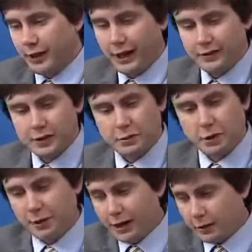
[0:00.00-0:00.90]
have some
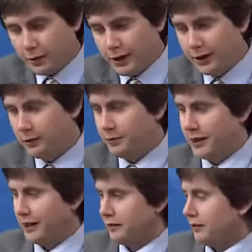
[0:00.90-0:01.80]
home equity, we
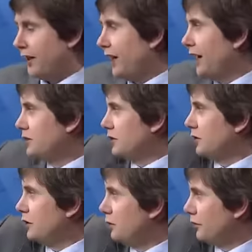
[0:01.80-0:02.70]
might have a vacation
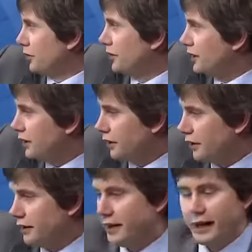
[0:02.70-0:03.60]
home over
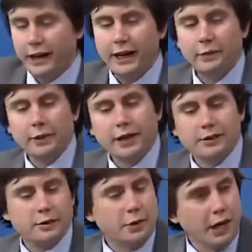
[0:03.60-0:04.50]
here, and then we
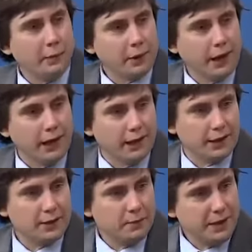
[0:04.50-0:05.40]
have some complicated
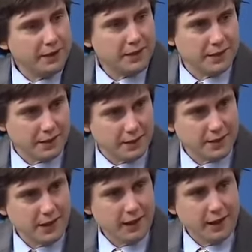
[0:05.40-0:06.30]

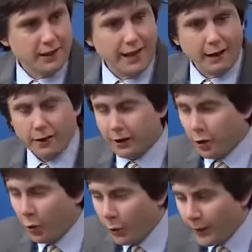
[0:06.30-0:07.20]
expenses. Now it
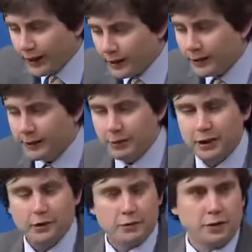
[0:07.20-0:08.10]
quickly
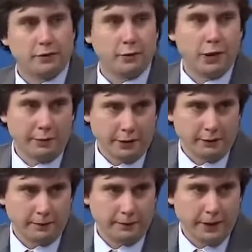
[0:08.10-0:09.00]
becomes overwhelming.
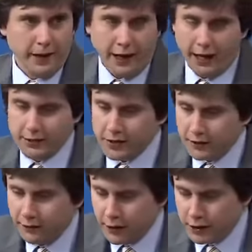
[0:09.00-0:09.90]
And so
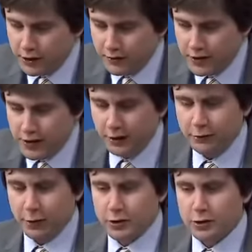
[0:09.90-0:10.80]
the function of the
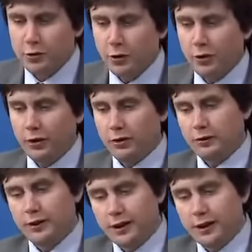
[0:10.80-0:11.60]
software tool